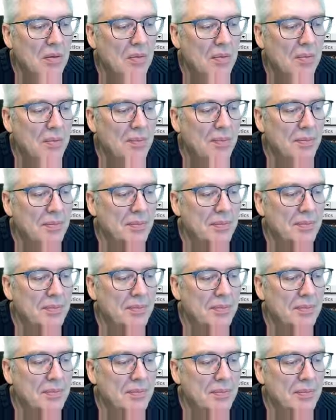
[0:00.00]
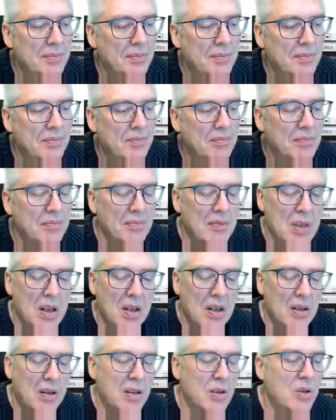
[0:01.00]
There
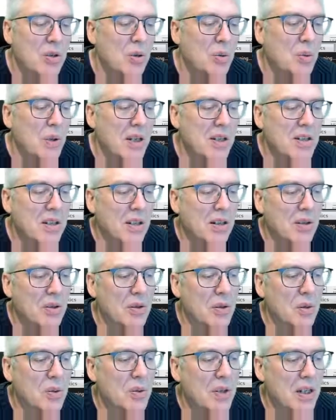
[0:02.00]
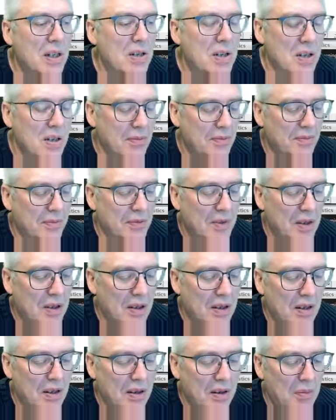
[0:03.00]
are two ways I can do this,
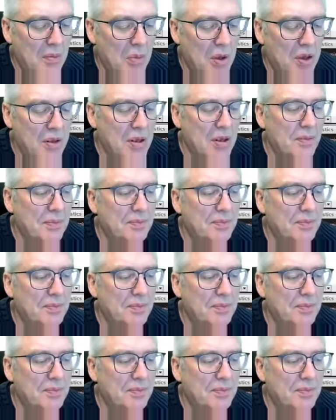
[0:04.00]
but